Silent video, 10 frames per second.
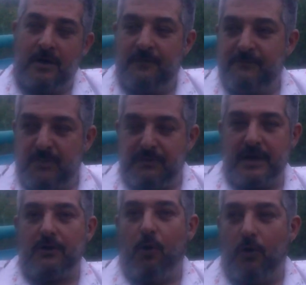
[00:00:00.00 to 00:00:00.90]
we
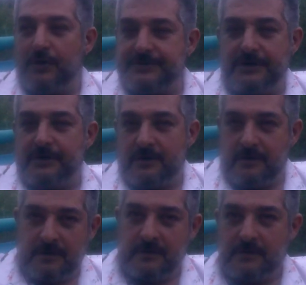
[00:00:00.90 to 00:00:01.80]
bring
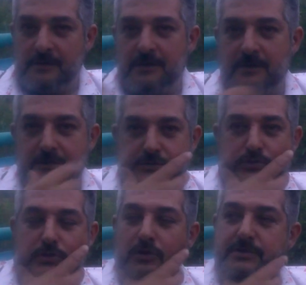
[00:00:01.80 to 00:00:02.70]
order to your